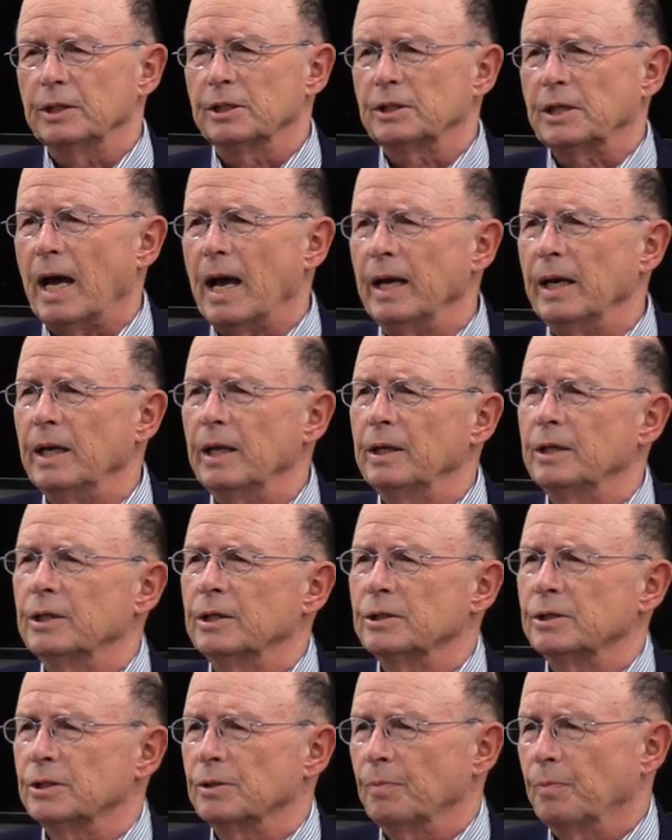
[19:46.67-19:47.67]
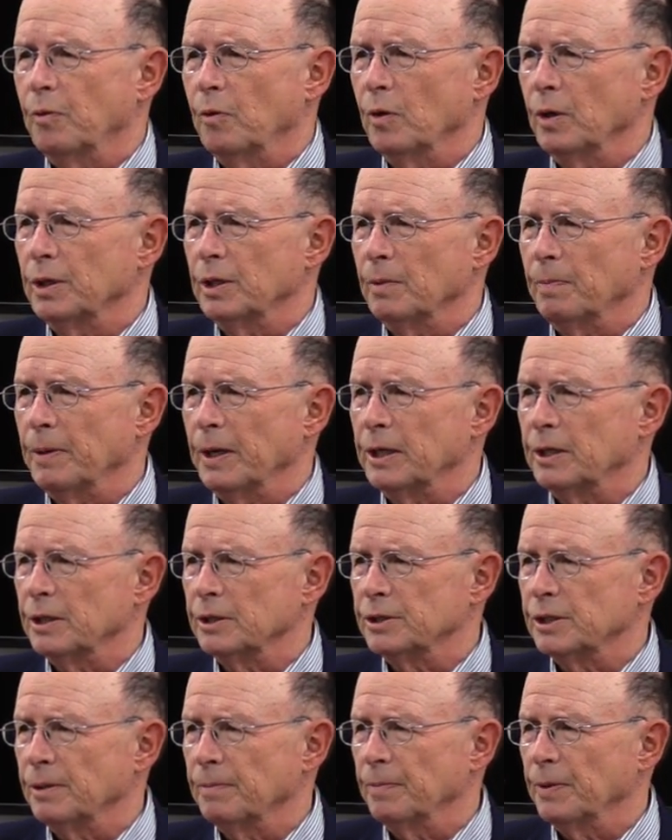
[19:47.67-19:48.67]
decided to support the
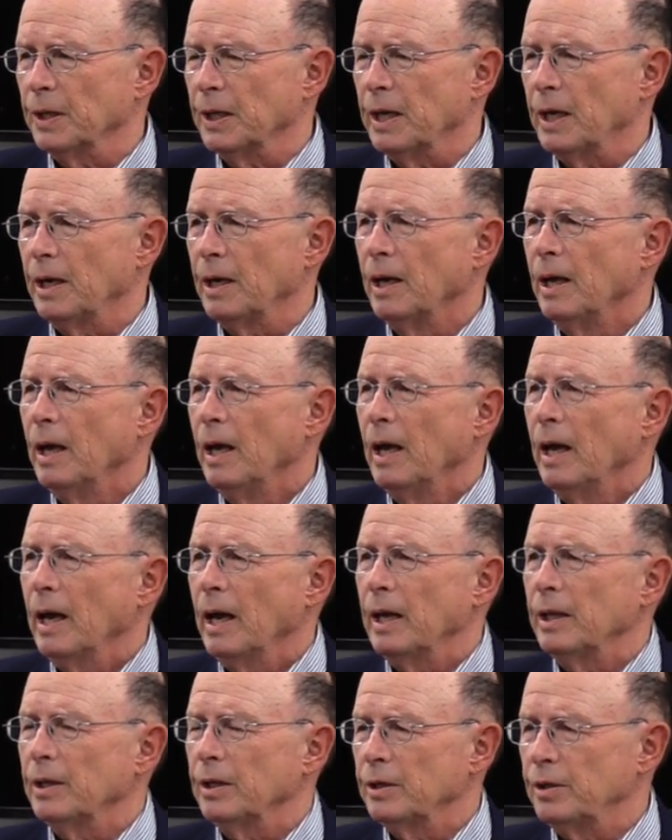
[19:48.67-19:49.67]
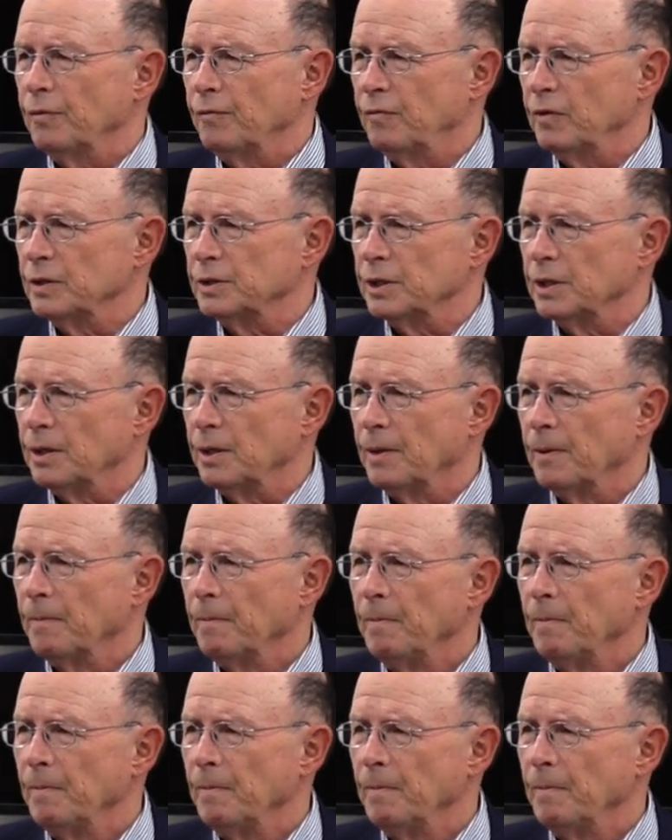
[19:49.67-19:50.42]
partition plan and the division